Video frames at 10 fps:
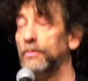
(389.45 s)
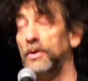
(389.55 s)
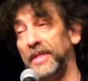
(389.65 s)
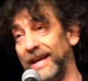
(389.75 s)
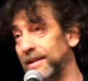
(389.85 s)

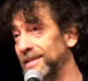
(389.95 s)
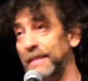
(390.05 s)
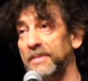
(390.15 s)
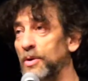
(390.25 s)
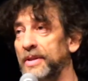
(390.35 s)
Well, they can
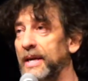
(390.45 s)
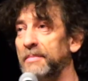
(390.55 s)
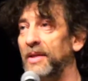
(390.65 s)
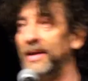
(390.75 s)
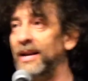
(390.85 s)
send me all the
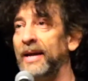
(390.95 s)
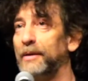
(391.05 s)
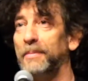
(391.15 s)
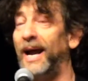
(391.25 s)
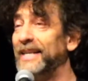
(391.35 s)
email they
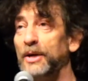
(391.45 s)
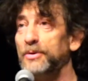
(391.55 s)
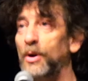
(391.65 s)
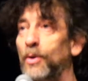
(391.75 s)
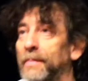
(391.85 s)
like, but I
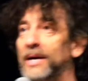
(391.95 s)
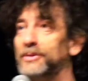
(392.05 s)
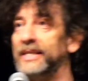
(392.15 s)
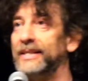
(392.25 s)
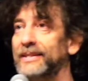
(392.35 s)
don't know
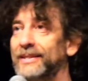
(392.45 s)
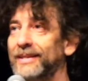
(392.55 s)
about it.